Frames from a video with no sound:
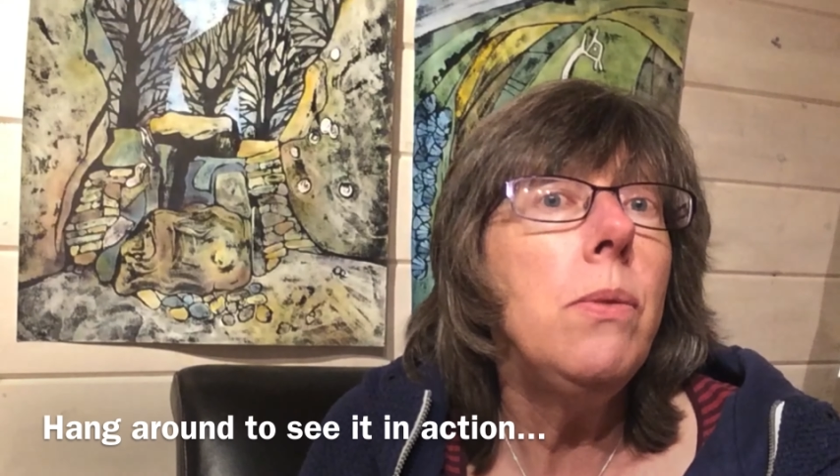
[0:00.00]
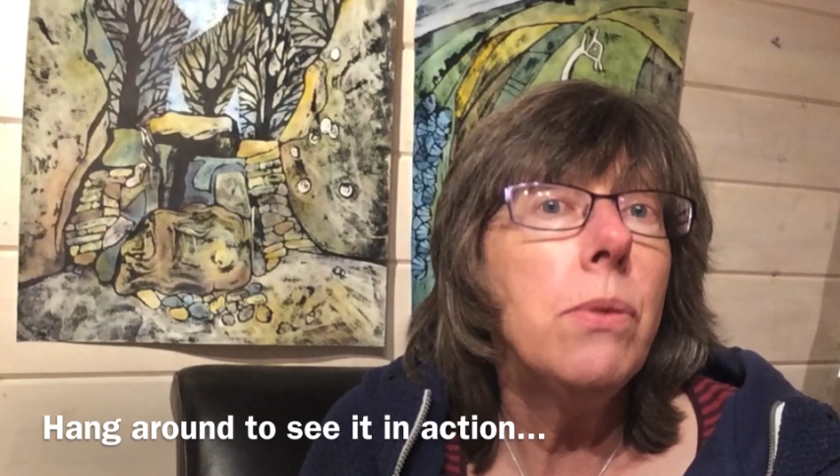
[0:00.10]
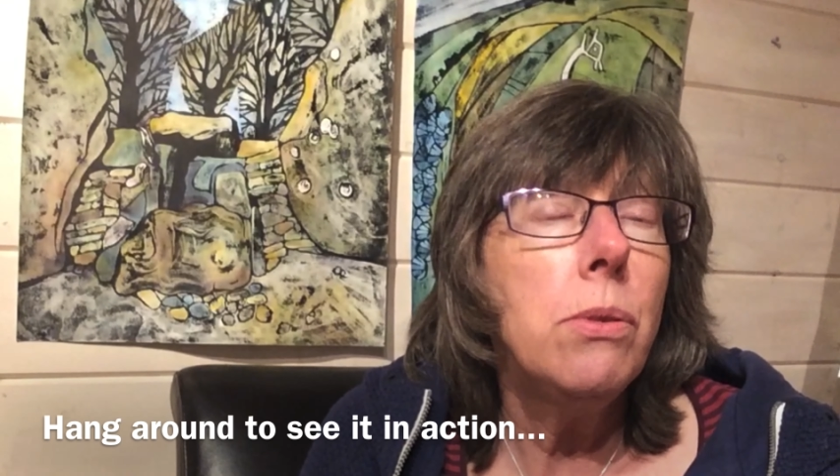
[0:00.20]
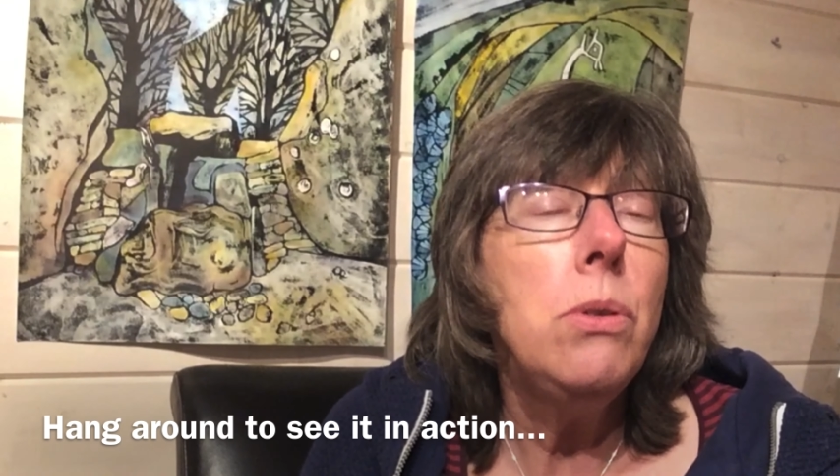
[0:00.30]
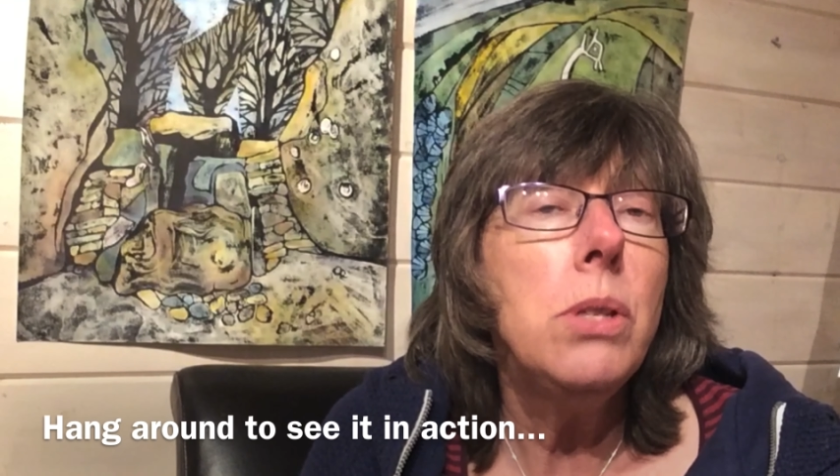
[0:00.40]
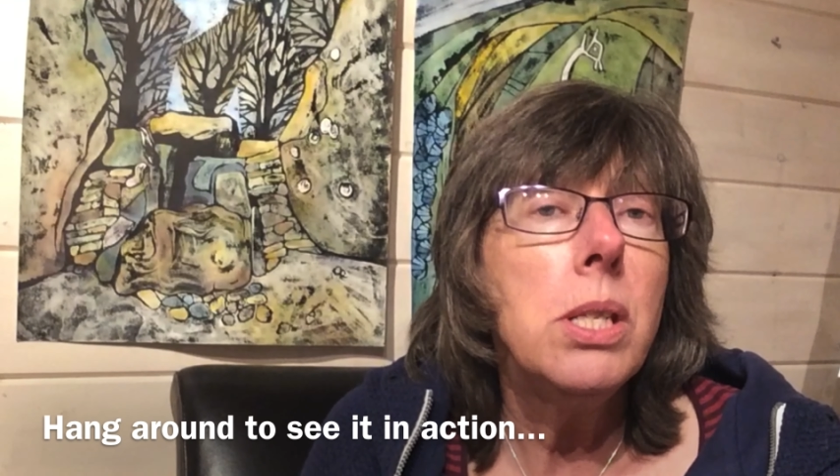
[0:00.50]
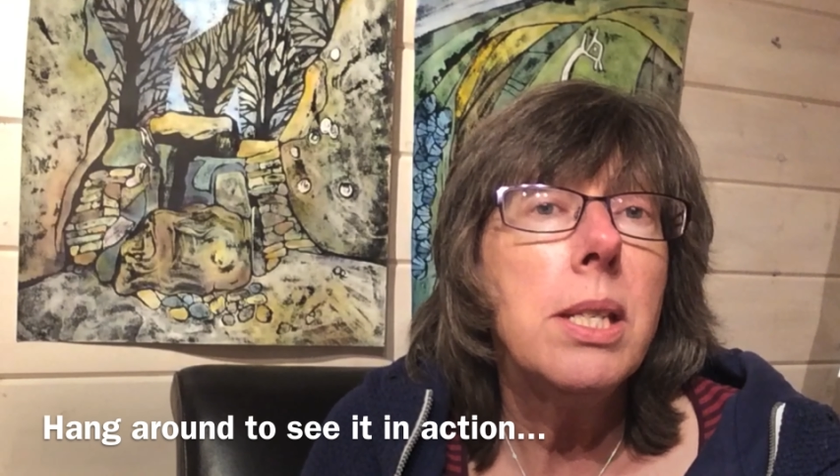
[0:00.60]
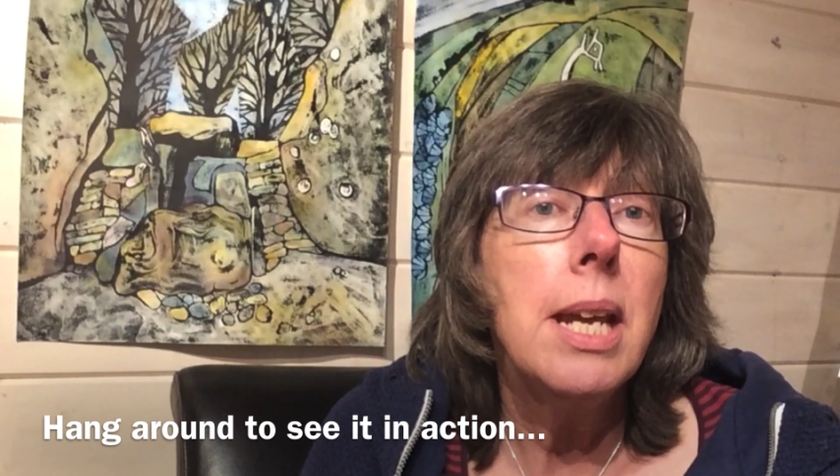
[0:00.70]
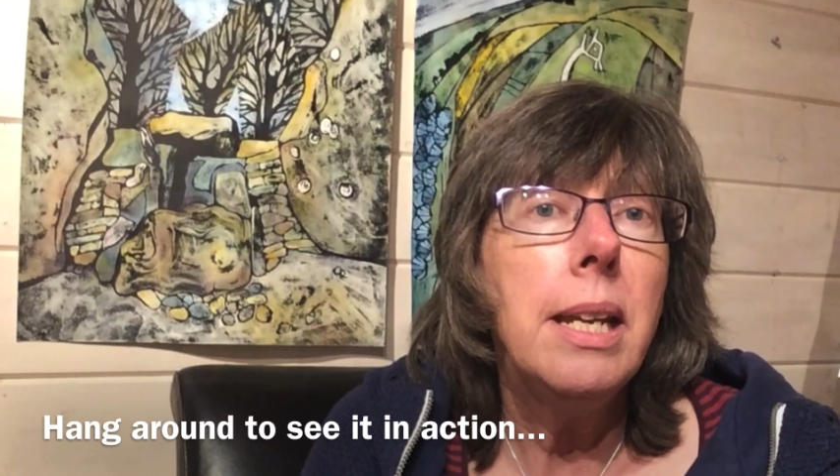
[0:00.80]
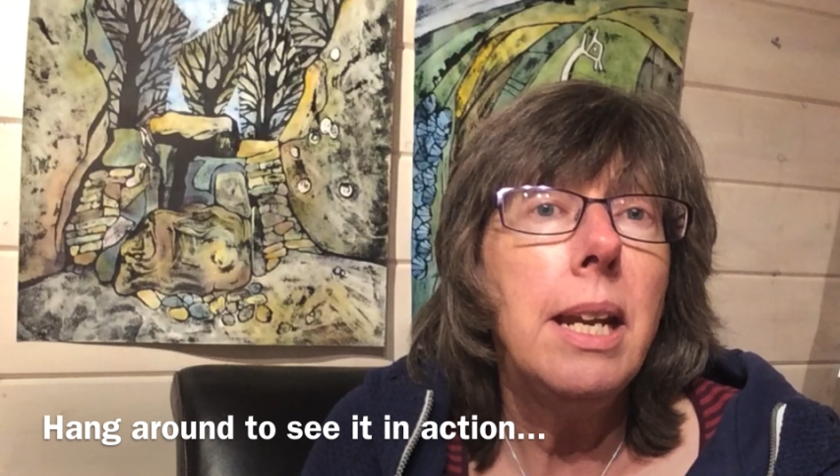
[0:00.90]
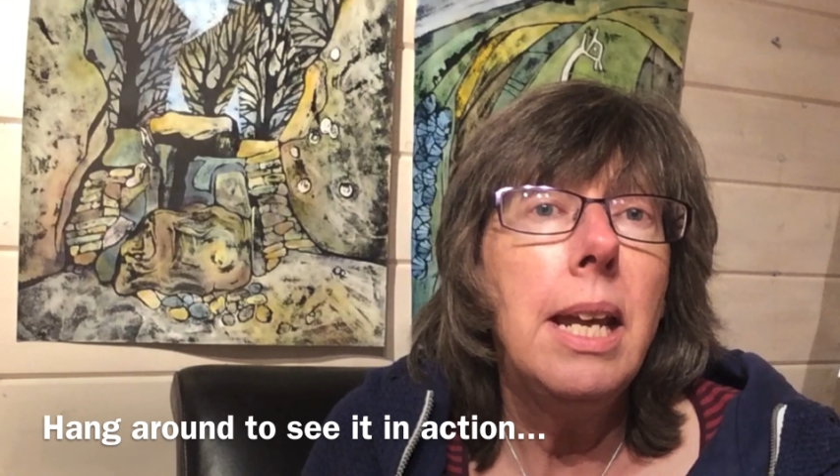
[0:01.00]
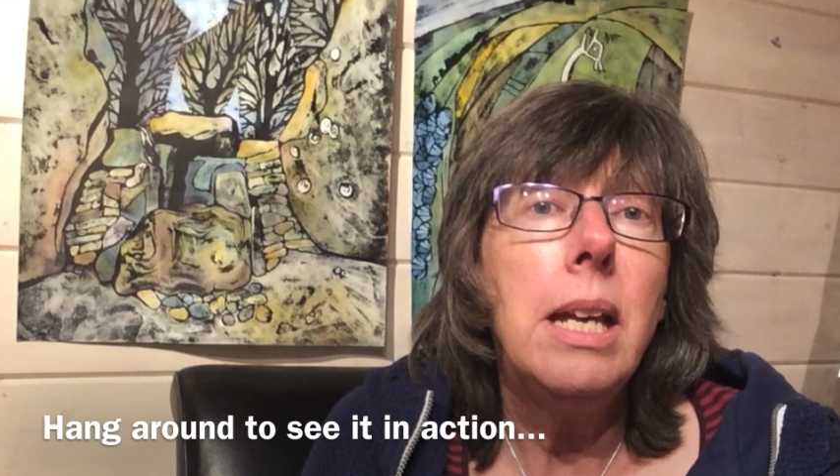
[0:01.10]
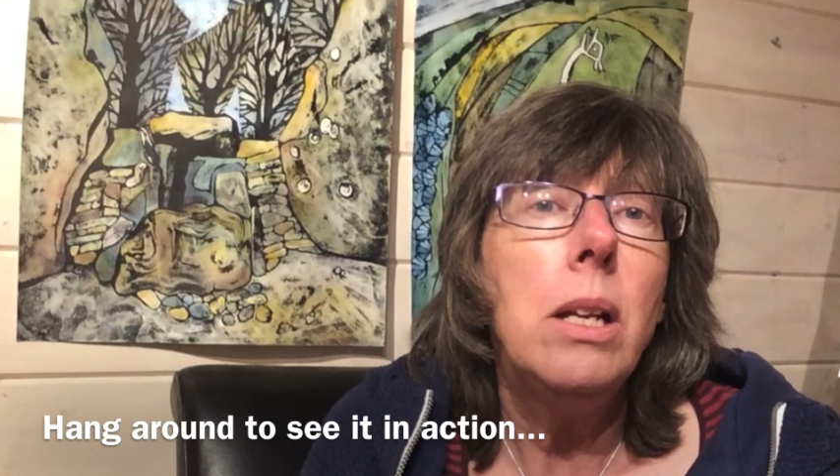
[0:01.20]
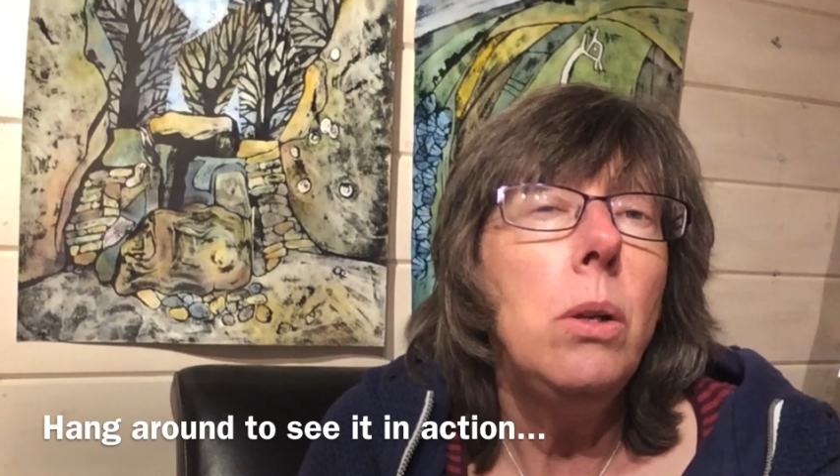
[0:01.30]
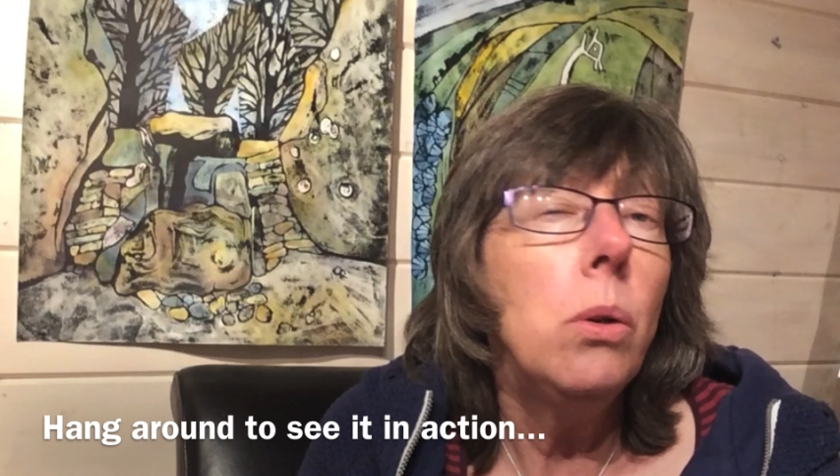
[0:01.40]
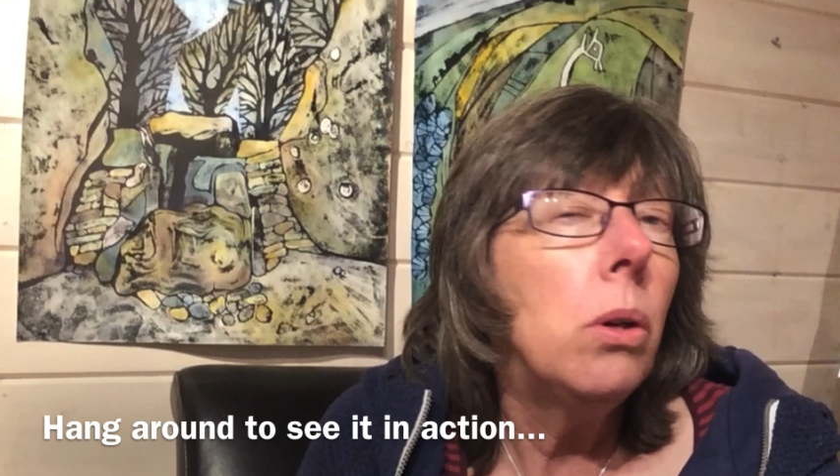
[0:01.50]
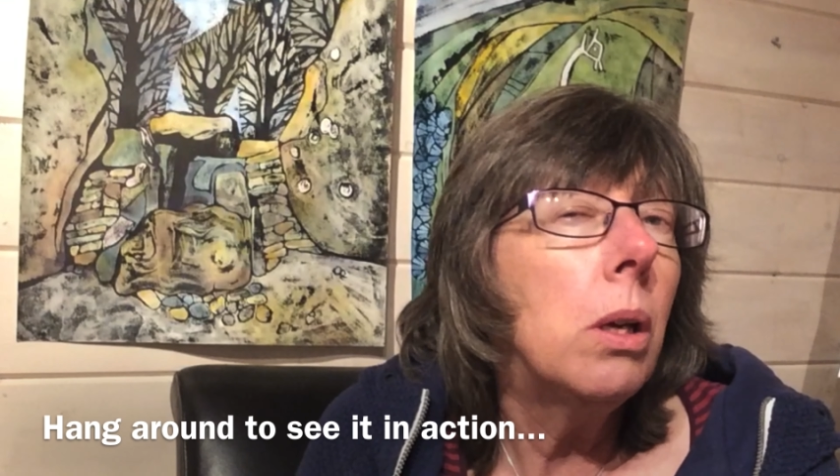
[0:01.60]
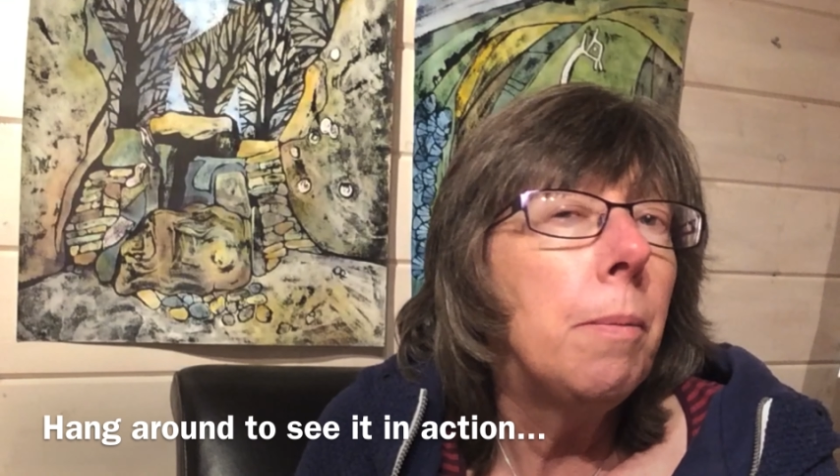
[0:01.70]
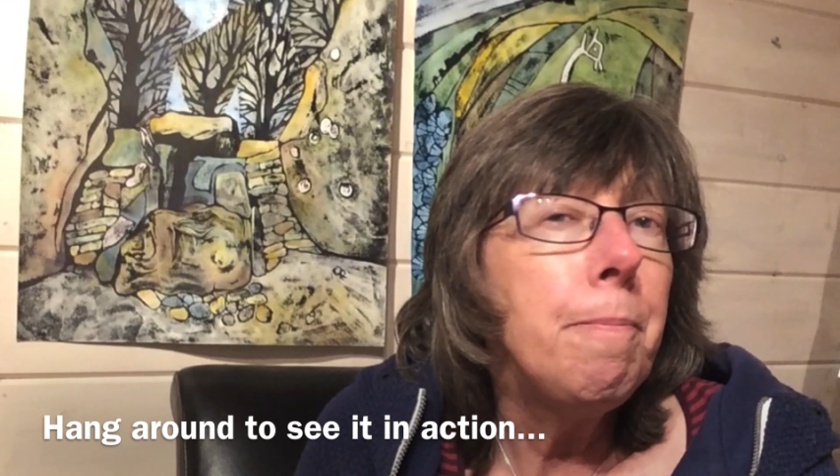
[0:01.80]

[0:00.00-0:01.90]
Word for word: through this technique look